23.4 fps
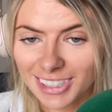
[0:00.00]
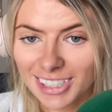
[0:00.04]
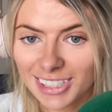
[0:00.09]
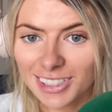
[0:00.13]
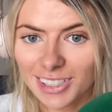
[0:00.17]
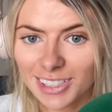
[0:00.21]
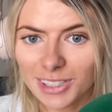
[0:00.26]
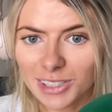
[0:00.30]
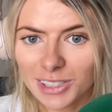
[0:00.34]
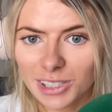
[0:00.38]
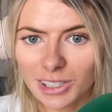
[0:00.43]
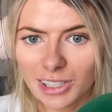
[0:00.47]

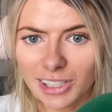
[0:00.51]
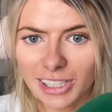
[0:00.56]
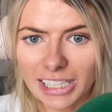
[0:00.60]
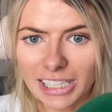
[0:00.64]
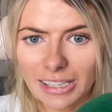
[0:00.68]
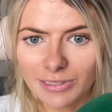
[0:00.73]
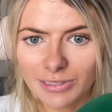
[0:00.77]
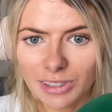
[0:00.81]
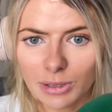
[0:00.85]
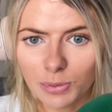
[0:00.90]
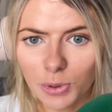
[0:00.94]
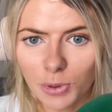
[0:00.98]
decision to
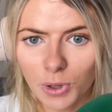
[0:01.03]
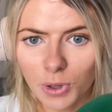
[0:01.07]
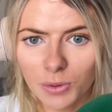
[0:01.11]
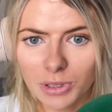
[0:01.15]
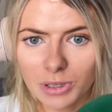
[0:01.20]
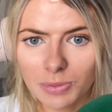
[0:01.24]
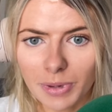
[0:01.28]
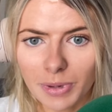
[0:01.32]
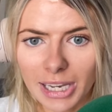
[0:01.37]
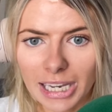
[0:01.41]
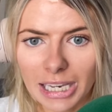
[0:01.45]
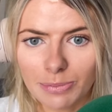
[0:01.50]
leave the sport
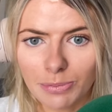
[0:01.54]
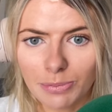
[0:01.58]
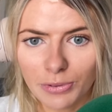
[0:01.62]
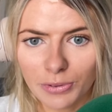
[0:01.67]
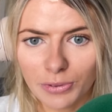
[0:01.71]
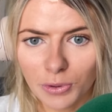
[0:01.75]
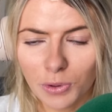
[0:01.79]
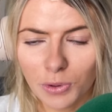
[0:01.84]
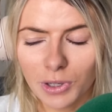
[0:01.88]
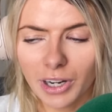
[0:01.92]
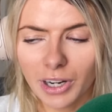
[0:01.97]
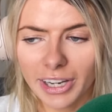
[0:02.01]
was made
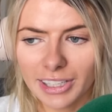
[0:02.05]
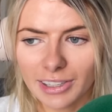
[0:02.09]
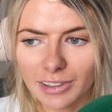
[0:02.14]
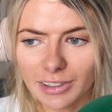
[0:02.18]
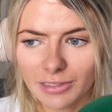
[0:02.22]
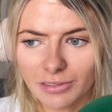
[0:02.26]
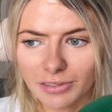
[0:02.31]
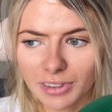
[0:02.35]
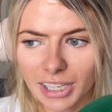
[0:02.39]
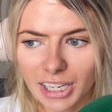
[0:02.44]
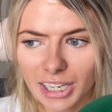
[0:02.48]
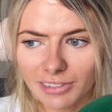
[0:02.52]
before kind
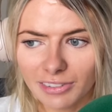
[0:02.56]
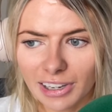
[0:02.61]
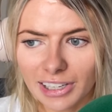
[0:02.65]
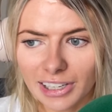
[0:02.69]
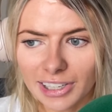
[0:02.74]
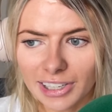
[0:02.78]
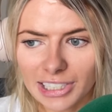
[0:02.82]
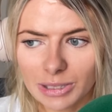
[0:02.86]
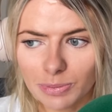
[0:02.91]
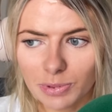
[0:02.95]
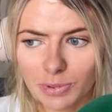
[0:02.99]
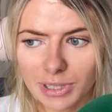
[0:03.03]
of they
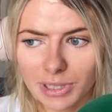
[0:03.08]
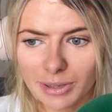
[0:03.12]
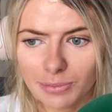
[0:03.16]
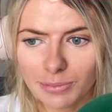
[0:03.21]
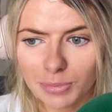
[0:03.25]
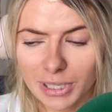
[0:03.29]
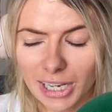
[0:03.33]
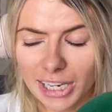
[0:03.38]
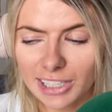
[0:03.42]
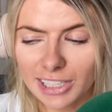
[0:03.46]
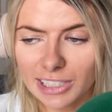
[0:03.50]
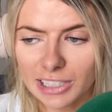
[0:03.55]
realised the
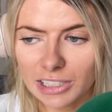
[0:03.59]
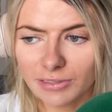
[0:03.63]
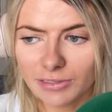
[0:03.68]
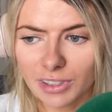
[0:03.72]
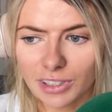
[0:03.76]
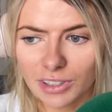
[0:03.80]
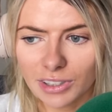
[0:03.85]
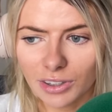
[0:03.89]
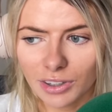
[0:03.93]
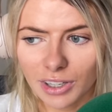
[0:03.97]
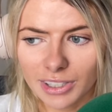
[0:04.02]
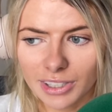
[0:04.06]
potential of
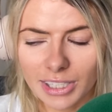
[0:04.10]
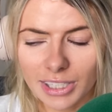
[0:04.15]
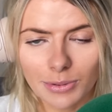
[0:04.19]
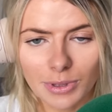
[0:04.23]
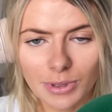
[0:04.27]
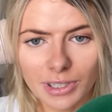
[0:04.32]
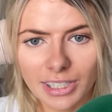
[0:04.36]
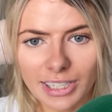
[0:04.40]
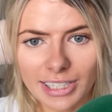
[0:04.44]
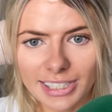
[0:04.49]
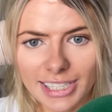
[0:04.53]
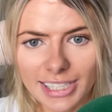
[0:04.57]
this horse. He
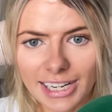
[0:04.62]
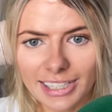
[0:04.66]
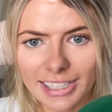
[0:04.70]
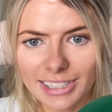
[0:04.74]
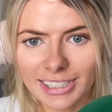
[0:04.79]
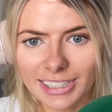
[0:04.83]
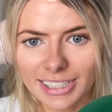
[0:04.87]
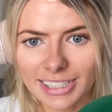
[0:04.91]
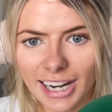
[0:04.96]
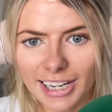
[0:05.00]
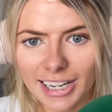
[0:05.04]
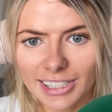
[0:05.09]
was kind of saying
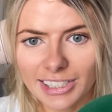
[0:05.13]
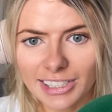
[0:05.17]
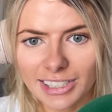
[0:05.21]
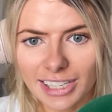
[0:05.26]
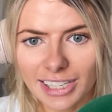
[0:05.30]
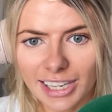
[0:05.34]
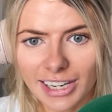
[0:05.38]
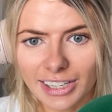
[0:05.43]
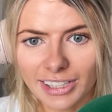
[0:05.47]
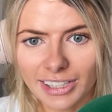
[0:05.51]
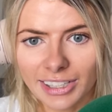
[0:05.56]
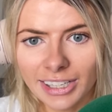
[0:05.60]
at the start of
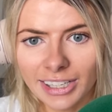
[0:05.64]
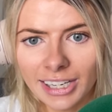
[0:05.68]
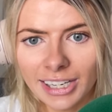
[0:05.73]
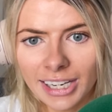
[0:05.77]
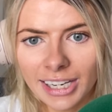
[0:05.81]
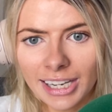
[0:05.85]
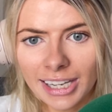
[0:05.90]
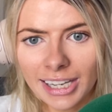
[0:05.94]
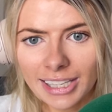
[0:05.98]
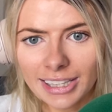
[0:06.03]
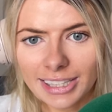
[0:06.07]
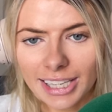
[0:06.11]
the year
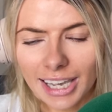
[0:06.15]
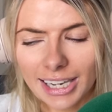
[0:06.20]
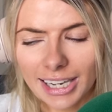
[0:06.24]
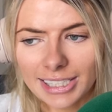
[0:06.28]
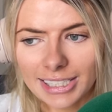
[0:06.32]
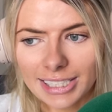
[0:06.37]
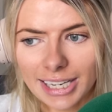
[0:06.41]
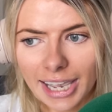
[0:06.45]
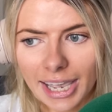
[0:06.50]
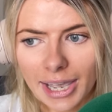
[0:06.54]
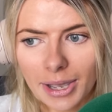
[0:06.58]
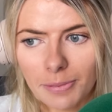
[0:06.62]

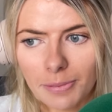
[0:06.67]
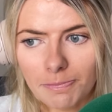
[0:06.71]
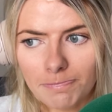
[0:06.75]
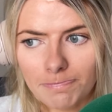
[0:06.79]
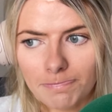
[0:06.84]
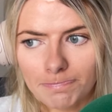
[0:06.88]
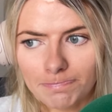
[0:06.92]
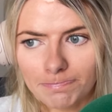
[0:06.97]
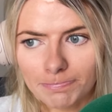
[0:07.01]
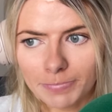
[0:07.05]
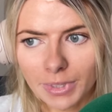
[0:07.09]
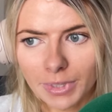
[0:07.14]
that
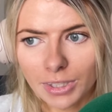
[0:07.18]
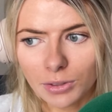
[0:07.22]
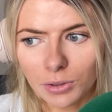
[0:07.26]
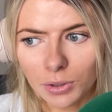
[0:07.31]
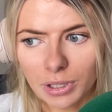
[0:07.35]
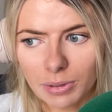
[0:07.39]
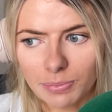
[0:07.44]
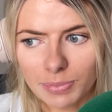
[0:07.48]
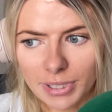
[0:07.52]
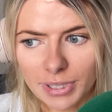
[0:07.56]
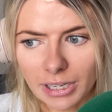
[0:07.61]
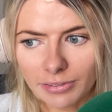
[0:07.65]
you
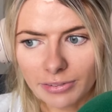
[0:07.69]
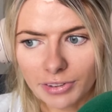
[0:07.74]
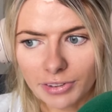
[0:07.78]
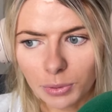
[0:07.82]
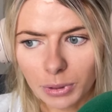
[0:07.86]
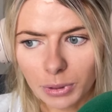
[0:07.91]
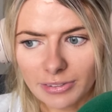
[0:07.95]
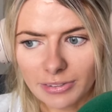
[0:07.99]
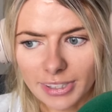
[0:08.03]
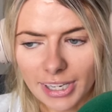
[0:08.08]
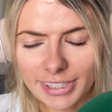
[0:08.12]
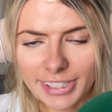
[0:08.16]
know, himself and
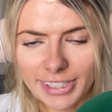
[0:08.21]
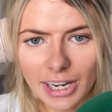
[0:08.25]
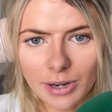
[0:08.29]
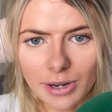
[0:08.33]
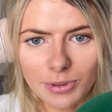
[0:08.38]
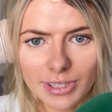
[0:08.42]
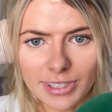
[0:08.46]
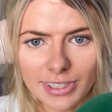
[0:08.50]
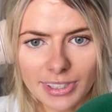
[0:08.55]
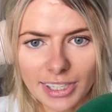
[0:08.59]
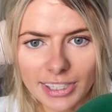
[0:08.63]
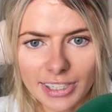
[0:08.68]
the wife sat
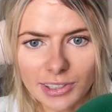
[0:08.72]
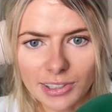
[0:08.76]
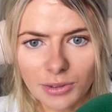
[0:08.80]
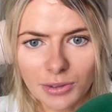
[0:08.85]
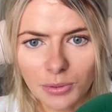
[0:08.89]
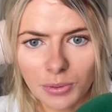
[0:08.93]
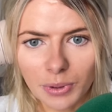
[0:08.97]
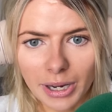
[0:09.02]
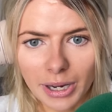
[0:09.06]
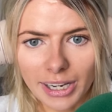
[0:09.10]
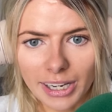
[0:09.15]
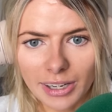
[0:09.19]
down and said, you
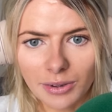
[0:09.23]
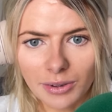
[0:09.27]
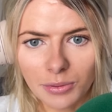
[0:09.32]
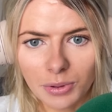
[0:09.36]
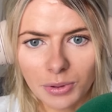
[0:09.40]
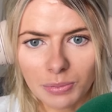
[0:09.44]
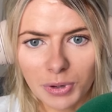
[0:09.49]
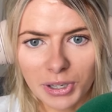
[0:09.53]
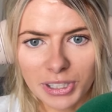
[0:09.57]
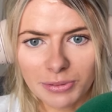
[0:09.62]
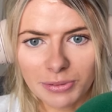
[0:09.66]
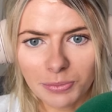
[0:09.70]
know,
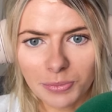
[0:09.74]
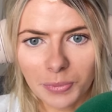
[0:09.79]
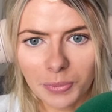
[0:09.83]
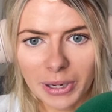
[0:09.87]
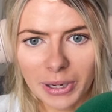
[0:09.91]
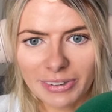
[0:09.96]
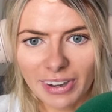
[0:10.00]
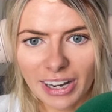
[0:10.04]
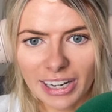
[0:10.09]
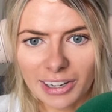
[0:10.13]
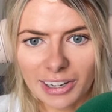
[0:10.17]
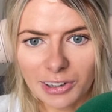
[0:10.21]
we
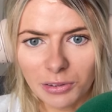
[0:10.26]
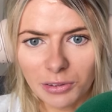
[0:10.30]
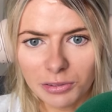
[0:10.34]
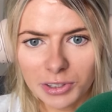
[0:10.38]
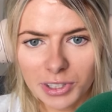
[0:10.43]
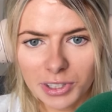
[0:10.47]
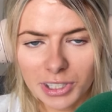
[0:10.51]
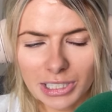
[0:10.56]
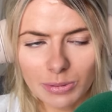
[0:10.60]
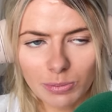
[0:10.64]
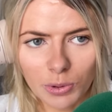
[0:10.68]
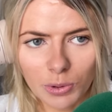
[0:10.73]
might have had enough
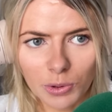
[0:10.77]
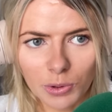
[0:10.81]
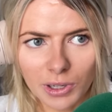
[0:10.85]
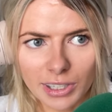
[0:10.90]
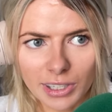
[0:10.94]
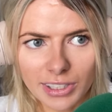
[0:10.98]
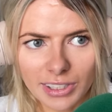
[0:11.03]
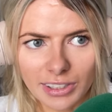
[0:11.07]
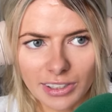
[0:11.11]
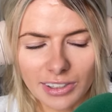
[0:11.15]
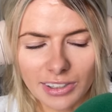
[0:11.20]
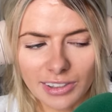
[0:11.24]
of this
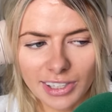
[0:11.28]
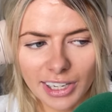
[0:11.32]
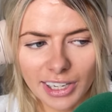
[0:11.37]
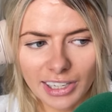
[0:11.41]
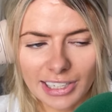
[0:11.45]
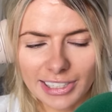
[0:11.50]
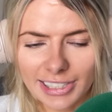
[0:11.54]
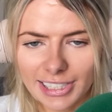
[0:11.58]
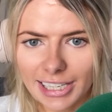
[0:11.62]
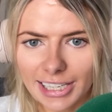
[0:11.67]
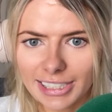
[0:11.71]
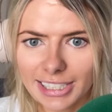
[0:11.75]
sport, and they
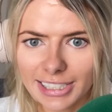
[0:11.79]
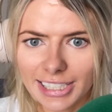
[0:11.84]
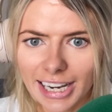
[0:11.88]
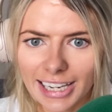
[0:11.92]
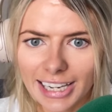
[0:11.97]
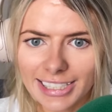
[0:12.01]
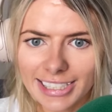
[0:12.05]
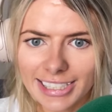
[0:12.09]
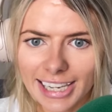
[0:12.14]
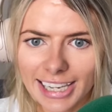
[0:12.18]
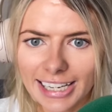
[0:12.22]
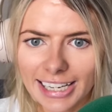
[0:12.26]
kind of said it to
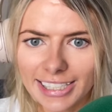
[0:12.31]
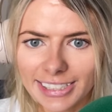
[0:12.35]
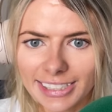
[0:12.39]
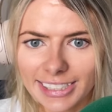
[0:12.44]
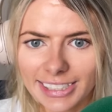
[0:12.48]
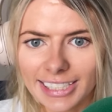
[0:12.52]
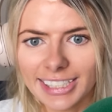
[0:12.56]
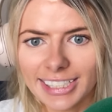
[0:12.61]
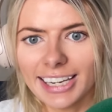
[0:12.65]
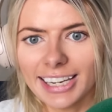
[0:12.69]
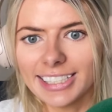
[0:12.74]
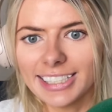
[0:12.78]
Dan
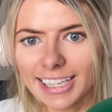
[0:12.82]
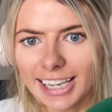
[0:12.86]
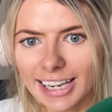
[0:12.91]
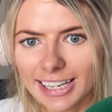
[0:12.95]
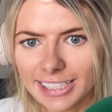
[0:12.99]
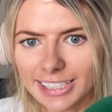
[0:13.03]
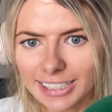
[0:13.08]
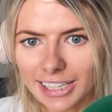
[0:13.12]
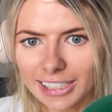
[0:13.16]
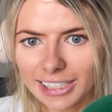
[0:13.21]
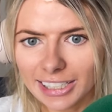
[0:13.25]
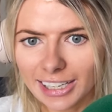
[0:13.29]
Skelton, and Dan
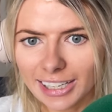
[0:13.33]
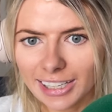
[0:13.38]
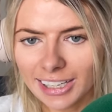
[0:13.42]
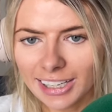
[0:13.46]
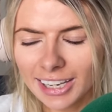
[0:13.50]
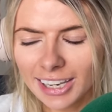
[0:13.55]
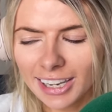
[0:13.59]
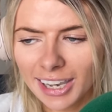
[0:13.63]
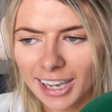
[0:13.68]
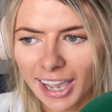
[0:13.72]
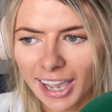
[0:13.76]
Skelton kind of